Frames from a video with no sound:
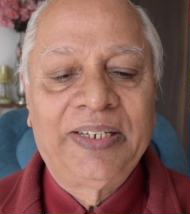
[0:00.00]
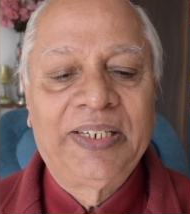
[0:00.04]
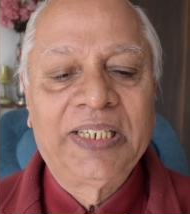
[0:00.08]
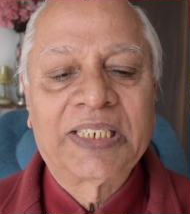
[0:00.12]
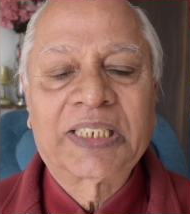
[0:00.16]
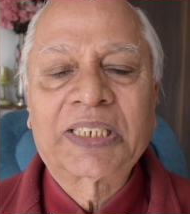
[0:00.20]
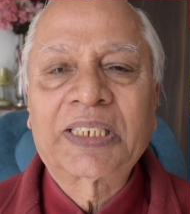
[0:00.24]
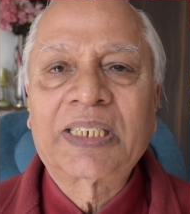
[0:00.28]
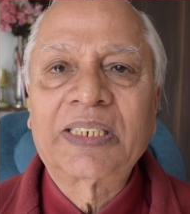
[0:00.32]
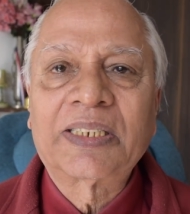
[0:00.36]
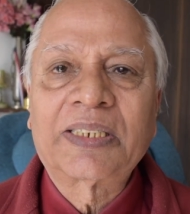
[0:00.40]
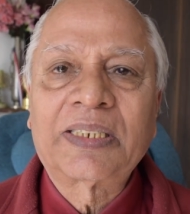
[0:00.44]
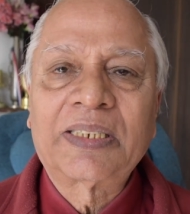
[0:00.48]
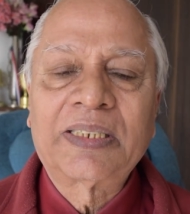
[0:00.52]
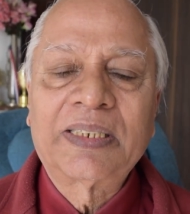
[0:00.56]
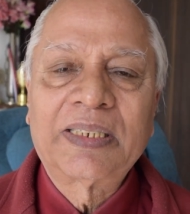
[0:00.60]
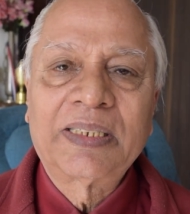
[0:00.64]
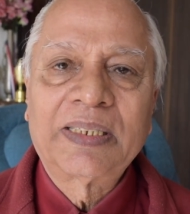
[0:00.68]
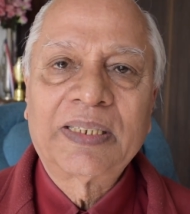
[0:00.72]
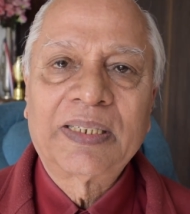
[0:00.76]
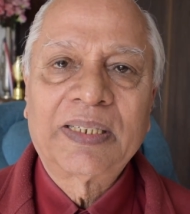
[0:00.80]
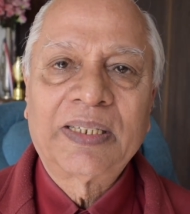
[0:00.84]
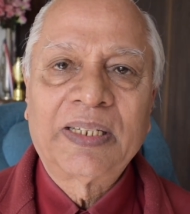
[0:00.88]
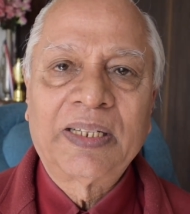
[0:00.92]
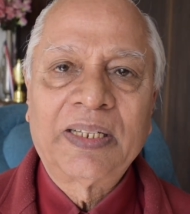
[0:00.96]
Discuss
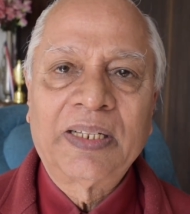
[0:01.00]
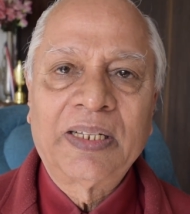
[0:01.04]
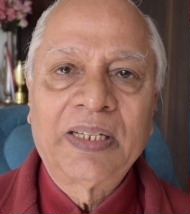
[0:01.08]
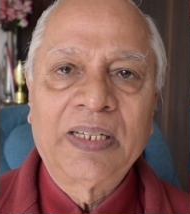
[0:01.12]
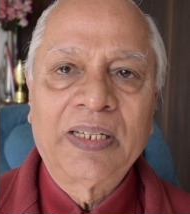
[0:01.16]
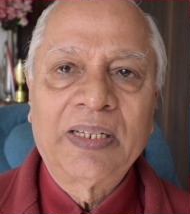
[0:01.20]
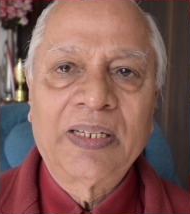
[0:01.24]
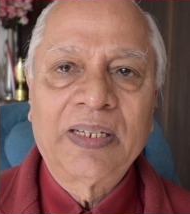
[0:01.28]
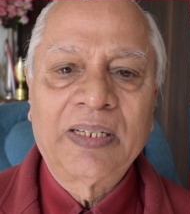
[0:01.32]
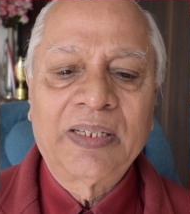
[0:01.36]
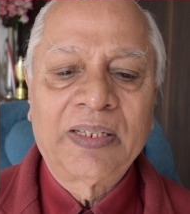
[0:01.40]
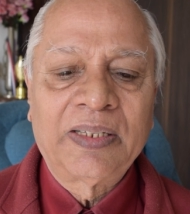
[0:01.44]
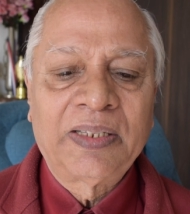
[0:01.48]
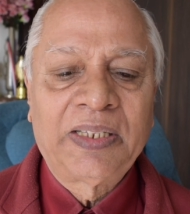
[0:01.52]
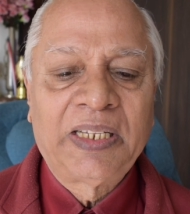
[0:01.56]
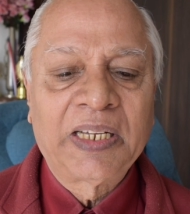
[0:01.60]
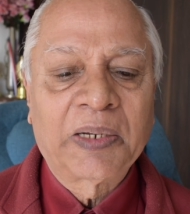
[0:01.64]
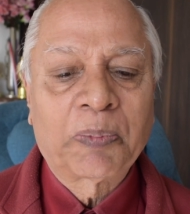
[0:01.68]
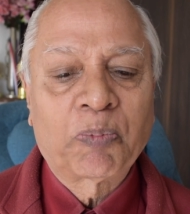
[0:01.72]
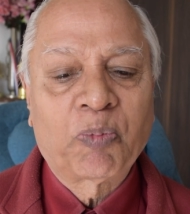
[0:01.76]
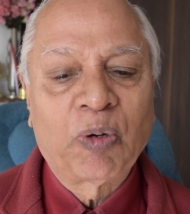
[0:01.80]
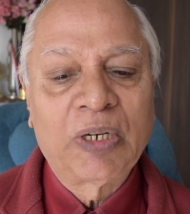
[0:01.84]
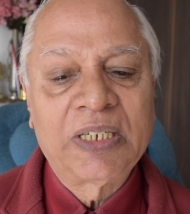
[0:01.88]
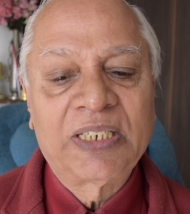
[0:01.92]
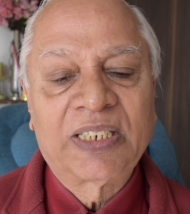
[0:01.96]

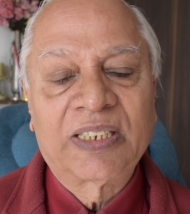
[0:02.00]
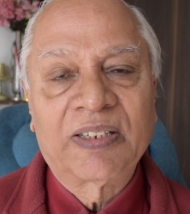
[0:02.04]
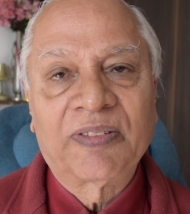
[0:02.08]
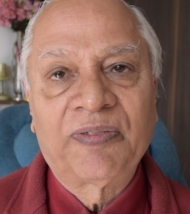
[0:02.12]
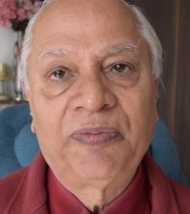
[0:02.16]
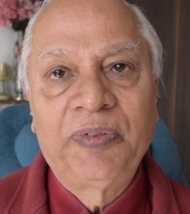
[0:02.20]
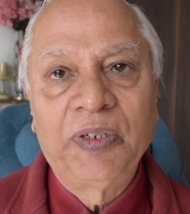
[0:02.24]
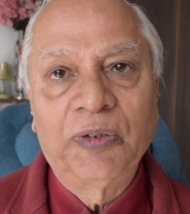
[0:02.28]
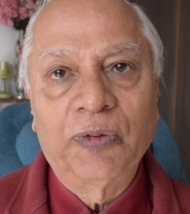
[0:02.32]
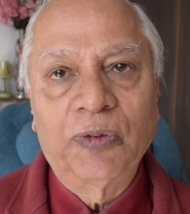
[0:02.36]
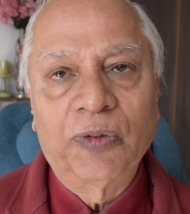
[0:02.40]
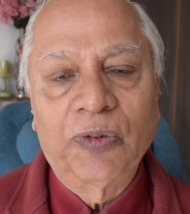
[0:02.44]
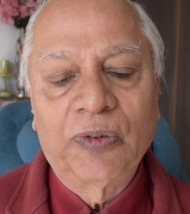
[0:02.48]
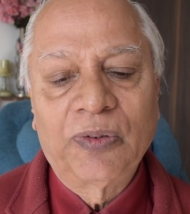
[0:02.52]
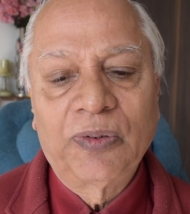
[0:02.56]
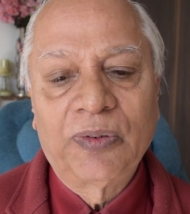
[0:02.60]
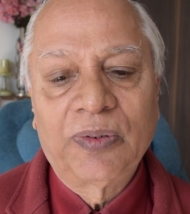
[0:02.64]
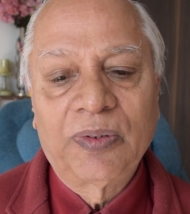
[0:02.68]
their points of view.